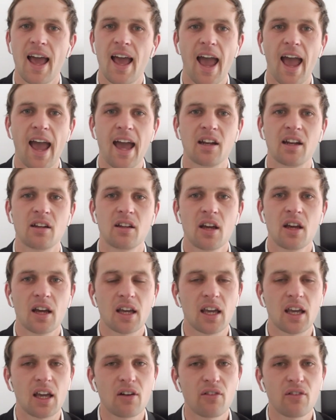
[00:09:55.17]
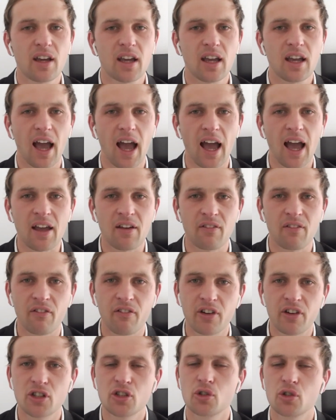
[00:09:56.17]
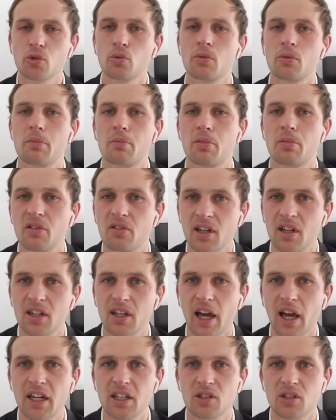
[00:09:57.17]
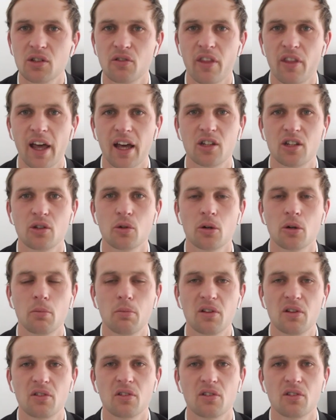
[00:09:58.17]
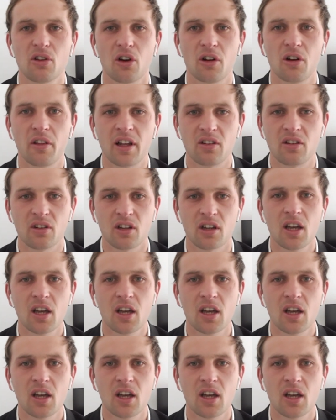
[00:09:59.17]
and giving a visual representation of that to a business owner.